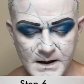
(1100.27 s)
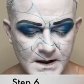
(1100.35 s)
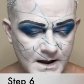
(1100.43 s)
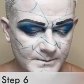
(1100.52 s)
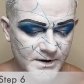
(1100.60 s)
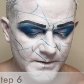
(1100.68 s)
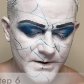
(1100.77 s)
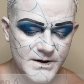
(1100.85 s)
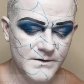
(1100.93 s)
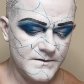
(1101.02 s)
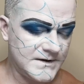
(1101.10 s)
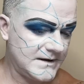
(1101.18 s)
I'm going to be
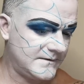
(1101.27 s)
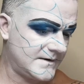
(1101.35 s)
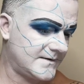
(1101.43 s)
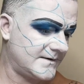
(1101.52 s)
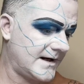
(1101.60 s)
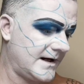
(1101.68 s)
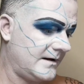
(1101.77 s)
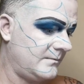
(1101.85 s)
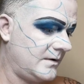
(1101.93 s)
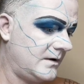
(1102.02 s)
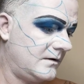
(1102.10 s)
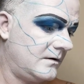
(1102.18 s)
using the
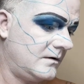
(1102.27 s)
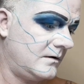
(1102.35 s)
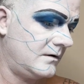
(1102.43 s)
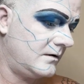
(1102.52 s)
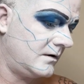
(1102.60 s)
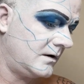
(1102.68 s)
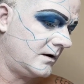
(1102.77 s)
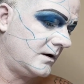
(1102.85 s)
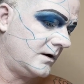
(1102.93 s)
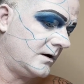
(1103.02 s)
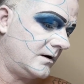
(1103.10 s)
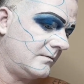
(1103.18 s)
same
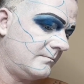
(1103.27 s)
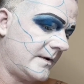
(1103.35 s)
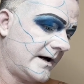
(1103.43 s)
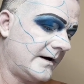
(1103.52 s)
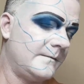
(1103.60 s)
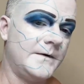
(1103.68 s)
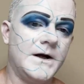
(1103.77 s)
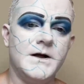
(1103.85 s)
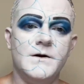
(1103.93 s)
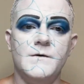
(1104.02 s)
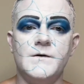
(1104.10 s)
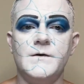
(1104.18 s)
makeup that I
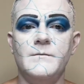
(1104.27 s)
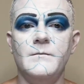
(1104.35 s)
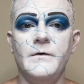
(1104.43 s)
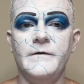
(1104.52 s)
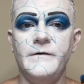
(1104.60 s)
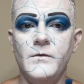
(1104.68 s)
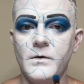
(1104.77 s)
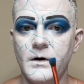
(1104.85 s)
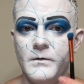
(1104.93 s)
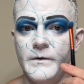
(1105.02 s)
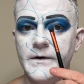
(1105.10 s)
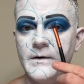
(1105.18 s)
used before
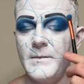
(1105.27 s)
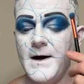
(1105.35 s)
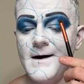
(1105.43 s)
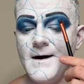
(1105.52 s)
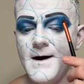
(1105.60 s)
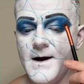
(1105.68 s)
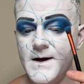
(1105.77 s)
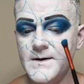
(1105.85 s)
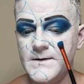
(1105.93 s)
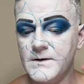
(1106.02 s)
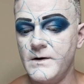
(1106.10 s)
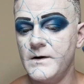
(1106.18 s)
within my eyes
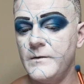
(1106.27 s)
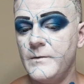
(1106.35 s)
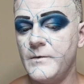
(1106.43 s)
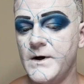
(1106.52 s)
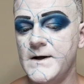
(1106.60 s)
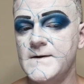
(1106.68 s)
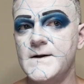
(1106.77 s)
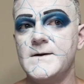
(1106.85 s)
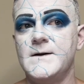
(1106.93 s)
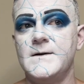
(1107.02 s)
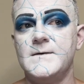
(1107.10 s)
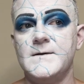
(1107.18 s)
to create a little bit more
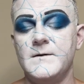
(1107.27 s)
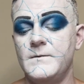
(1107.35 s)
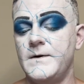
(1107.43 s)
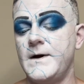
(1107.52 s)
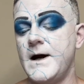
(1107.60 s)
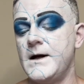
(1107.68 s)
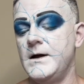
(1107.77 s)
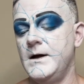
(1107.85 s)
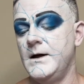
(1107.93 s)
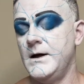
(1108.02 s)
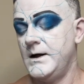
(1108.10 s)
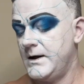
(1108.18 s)
consistency with that.
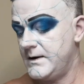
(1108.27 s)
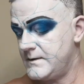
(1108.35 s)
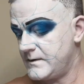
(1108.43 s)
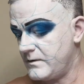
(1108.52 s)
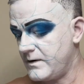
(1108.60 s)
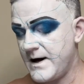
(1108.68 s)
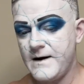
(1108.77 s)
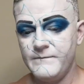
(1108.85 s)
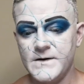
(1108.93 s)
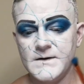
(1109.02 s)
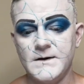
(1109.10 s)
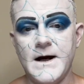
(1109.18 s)
And so I have
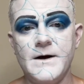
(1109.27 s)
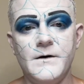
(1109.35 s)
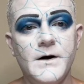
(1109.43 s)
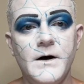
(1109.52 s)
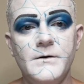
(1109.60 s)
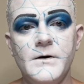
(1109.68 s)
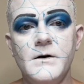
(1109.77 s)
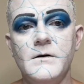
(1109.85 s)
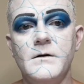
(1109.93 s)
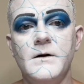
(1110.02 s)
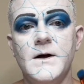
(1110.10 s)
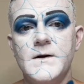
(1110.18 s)
this lighter color
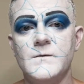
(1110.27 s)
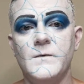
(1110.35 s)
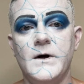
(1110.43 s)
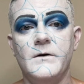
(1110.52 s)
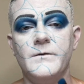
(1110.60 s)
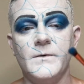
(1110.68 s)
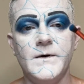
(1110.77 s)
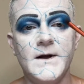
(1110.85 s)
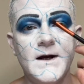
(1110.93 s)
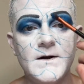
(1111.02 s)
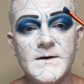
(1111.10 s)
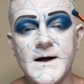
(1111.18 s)
as well, one that
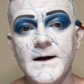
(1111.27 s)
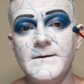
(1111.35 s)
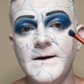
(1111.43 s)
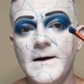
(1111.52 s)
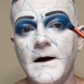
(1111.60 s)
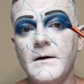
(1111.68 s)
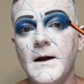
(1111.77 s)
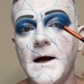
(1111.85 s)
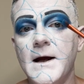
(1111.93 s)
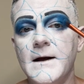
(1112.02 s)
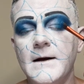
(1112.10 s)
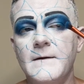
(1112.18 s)
I just kind of did the
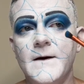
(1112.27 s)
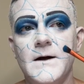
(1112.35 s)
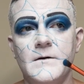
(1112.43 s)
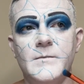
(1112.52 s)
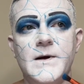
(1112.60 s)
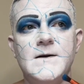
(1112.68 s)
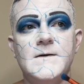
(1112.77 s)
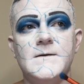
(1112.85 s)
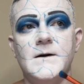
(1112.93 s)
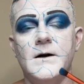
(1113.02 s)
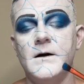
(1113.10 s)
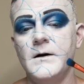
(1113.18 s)
outline and the inner pieces
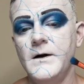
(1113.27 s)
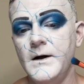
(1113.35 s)
there.